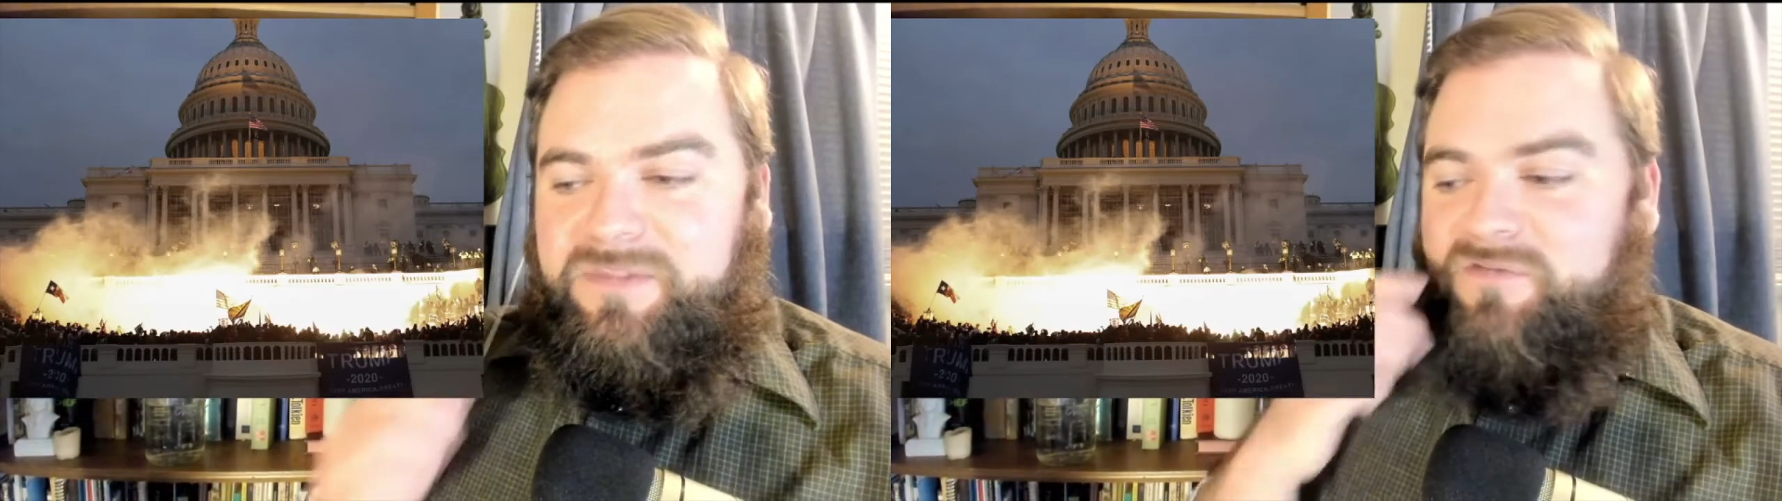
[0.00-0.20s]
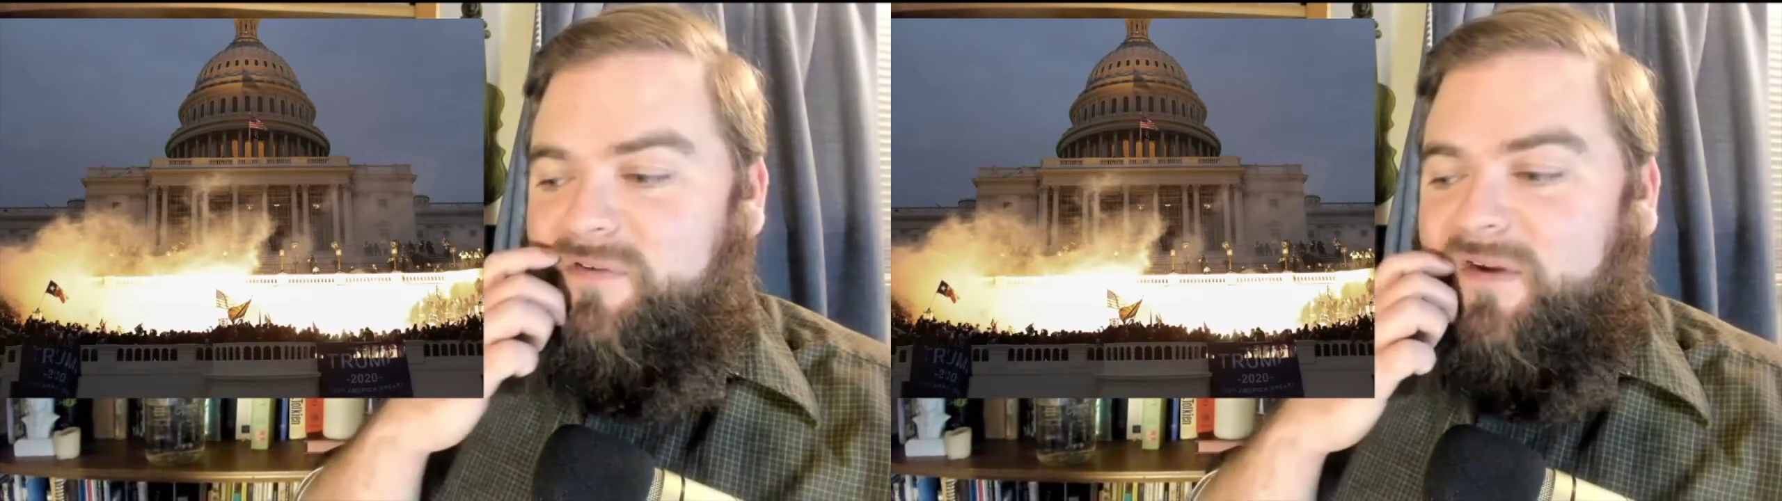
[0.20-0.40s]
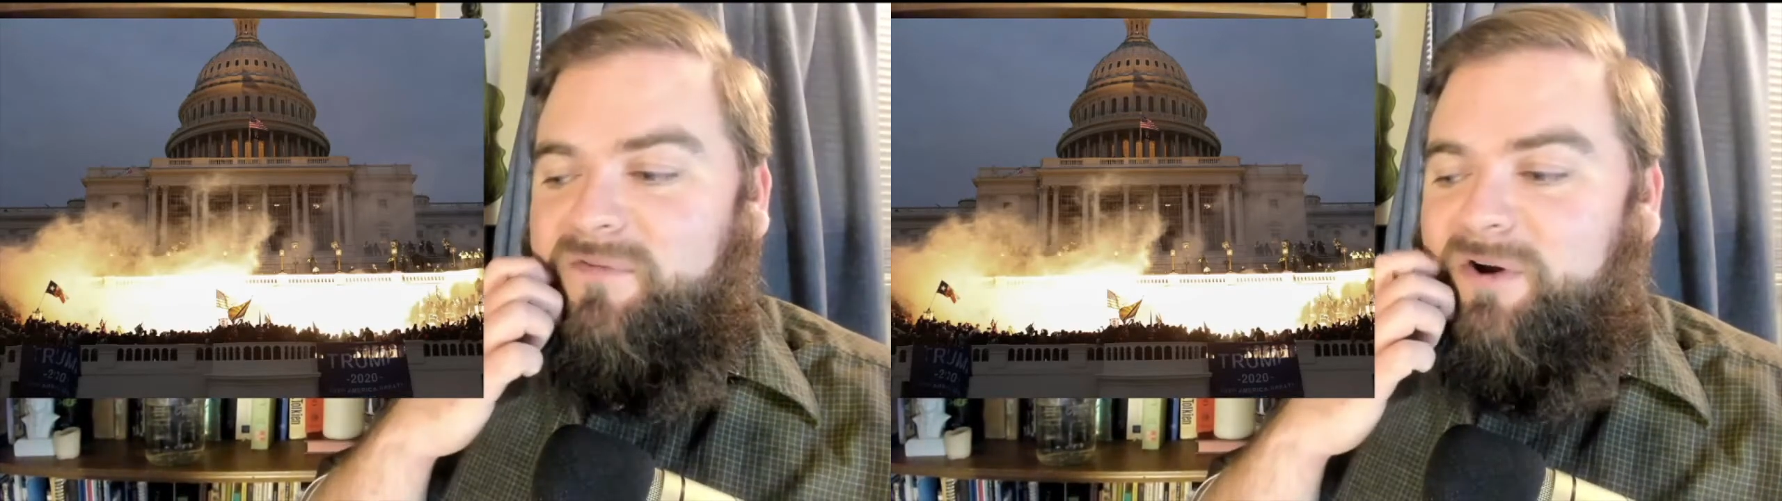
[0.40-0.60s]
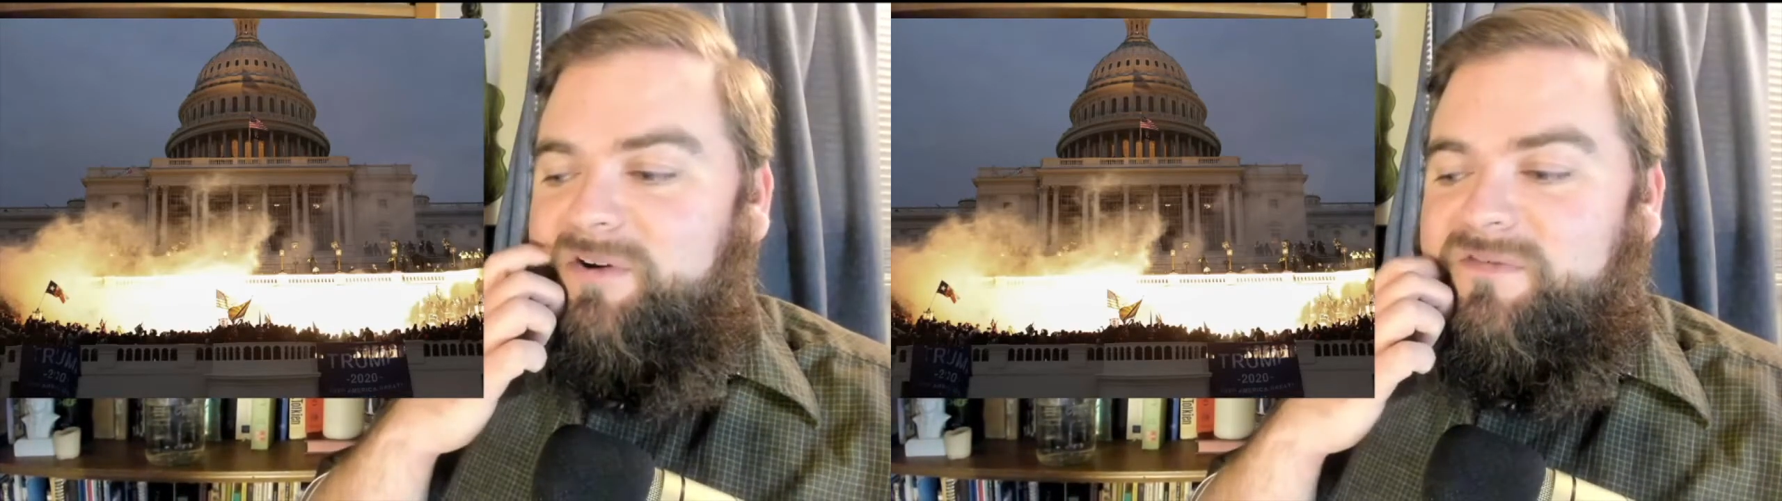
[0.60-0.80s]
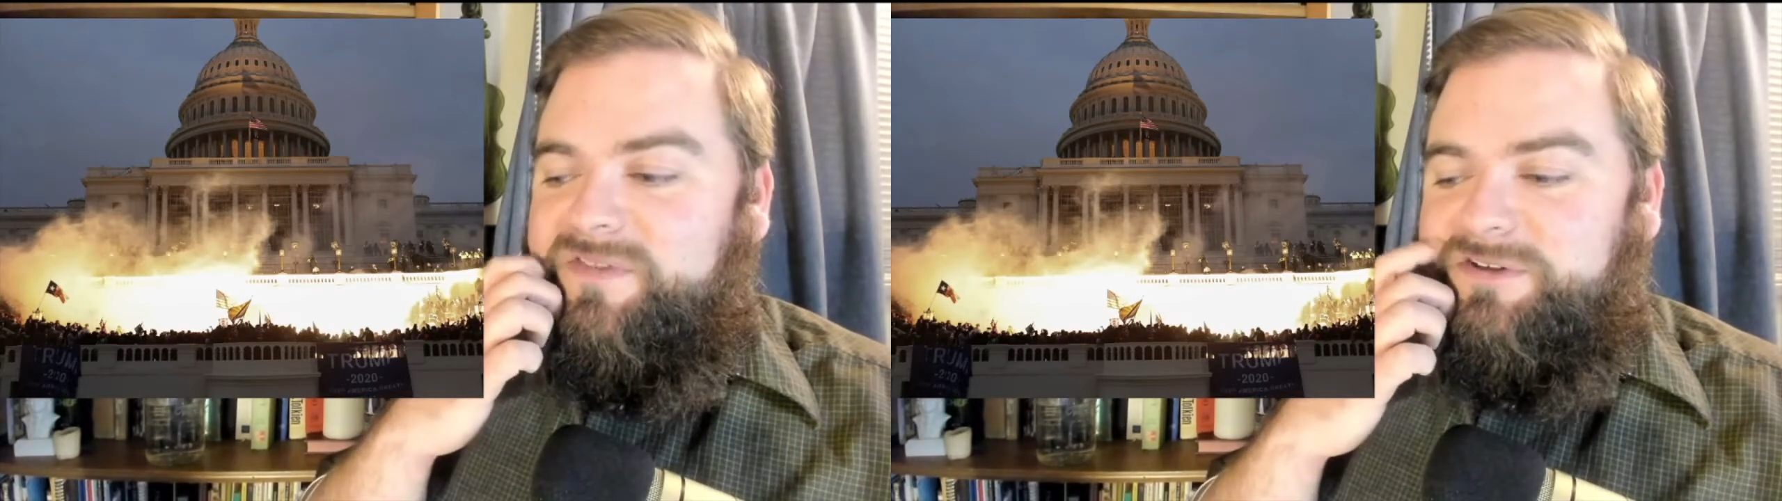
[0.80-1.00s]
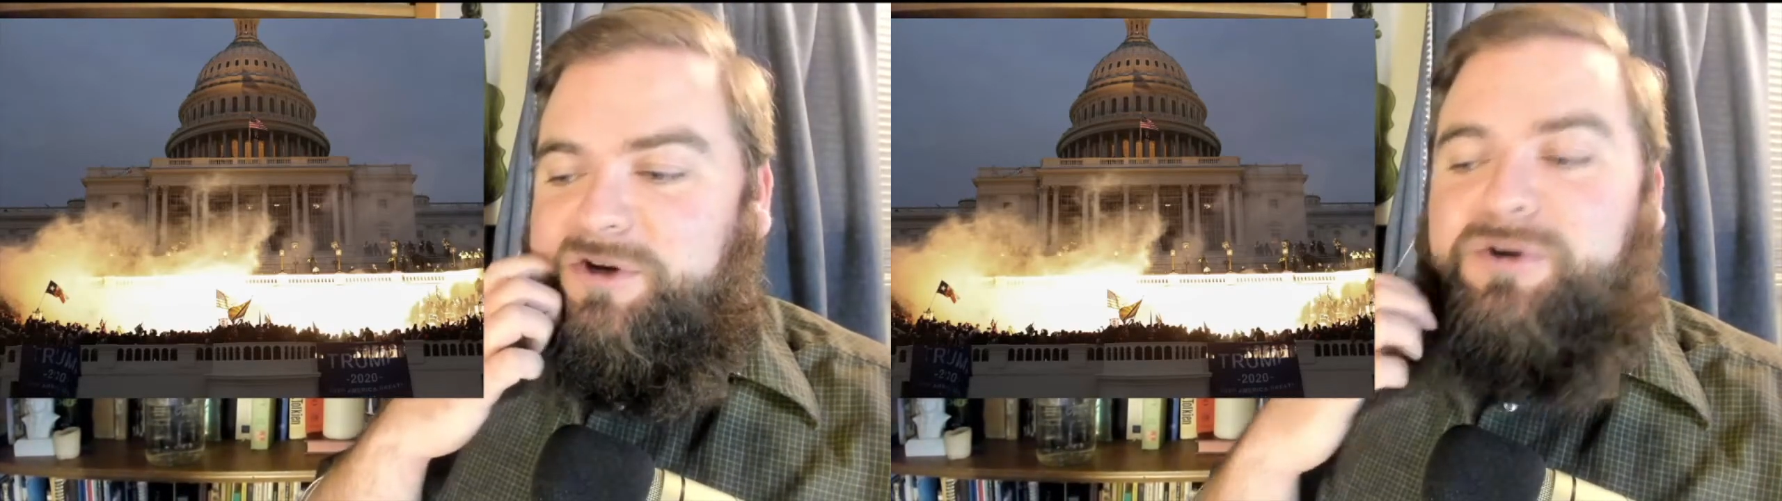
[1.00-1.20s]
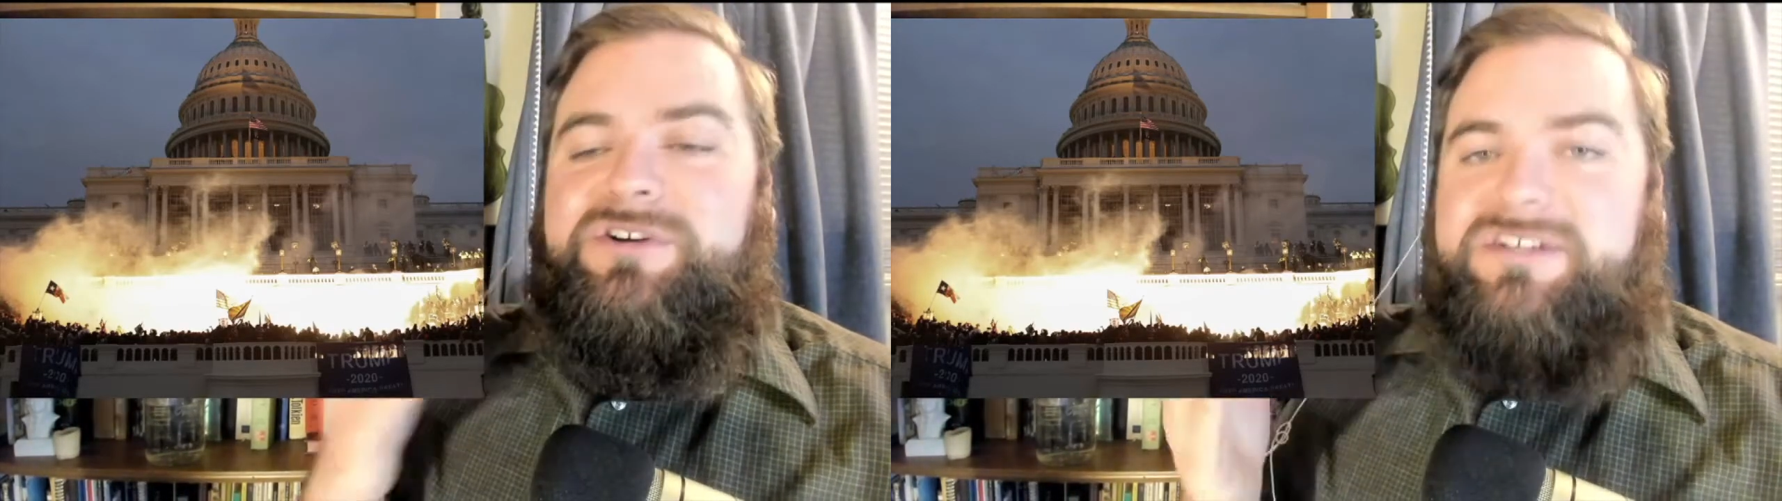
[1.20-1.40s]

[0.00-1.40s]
If you've ever heard of the Turner